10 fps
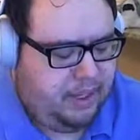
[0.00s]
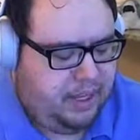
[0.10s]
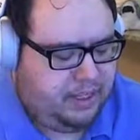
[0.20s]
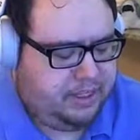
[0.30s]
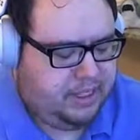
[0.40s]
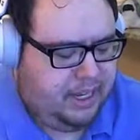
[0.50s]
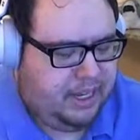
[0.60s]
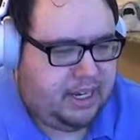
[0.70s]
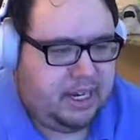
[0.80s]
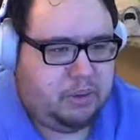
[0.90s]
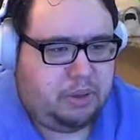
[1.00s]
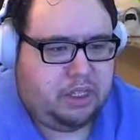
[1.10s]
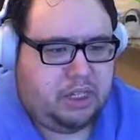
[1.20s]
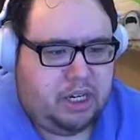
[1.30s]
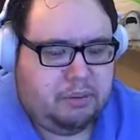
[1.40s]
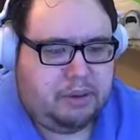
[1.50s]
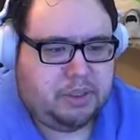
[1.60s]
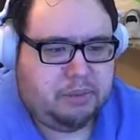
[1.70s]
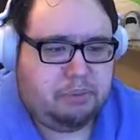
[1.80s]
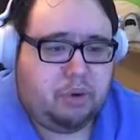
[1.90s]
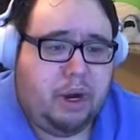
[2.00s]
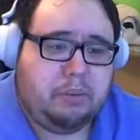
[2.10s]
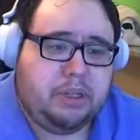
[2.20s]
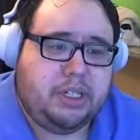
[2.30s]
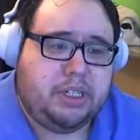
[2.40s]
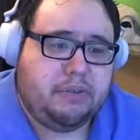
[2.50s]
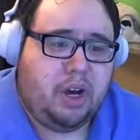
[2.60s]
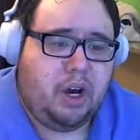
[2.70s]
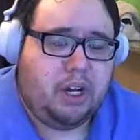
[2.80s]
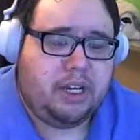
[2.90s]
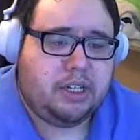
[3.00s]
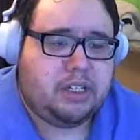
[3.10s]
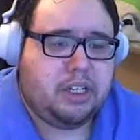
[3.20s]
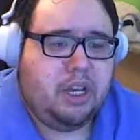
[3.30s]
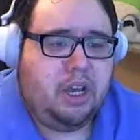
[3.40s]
And today I kind of want to talk about some properties of conics.